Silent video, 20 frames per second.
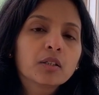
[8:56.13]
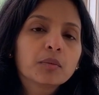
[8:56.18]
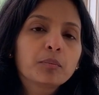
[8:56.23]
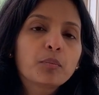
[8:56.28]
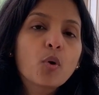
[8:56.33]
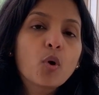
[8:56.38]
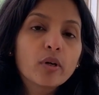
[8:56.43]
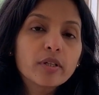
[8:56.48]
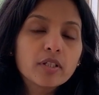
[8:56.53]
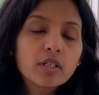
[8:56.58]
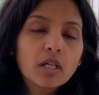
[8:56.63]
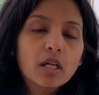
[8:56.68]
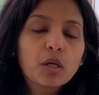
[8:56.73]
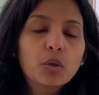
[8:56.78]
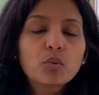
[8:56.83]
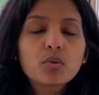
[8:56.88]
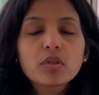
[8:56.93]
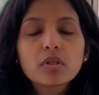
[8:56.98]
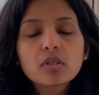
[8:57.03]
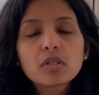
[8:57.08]
point
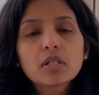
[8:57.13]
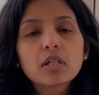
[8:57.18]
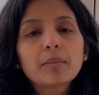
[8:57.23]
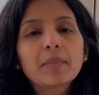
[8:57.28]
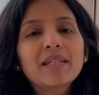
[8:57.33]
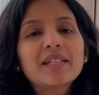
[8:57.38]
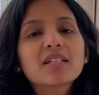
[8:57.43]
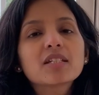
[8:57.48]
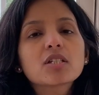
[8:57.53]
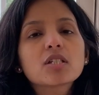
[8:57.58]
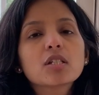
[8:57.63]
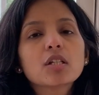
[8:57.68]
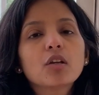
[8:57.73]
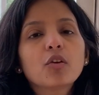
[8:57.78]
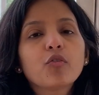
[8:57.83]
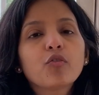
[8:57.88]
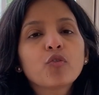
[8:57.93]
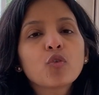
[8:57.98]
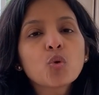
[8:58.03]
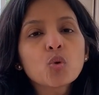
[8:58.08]
out some additional
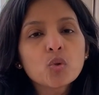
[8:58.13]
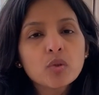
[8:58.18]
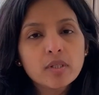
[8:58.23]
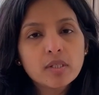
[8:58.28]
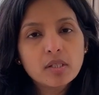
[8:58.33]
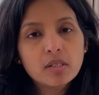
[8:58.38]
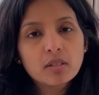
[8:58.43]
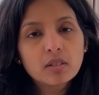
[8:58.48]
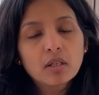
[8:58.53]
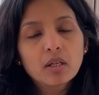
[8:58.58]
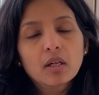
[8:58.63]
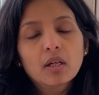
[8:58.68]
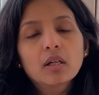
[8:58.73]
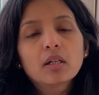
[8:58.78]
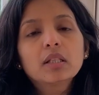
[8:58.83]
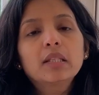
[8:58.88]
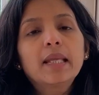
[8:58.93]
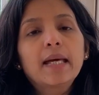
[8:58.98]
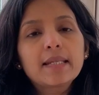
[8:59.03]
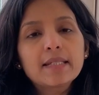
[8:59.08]
foods
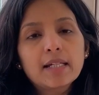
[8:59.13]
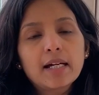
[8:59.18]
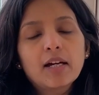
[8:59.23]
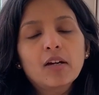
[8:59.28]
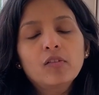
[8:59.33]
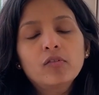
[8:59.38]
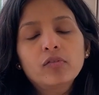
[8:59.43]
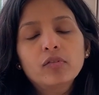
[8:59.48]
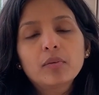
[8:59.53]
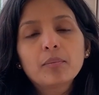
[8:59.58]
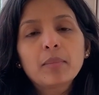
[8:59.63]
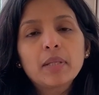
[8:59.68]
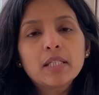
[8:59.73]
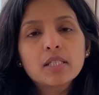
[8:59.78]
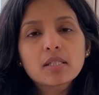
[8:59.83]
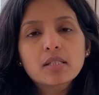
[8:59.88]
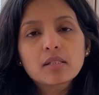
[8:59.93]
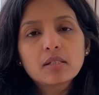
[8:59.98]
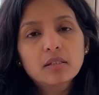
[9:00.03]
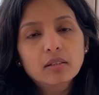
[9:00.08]
that have
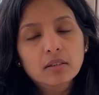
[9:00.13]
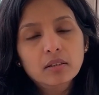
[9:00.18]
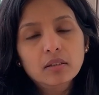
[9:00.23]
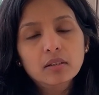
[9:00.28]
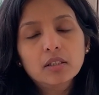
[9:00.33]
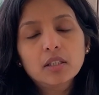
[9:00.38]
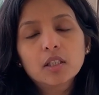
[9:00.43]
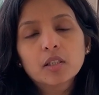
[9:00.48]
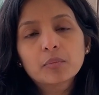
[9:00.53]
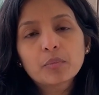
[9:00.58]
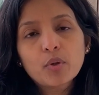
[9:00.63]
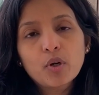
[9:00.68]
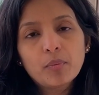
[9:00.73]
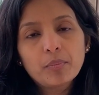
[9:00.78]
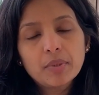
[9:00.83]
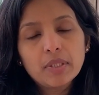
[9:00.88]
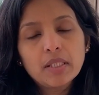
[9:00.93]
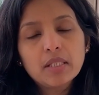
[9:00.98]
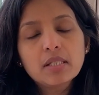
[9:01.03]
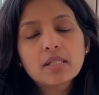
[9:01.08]
medicinal
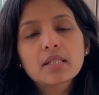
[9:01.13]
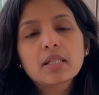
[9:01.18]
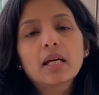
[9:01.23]
properties,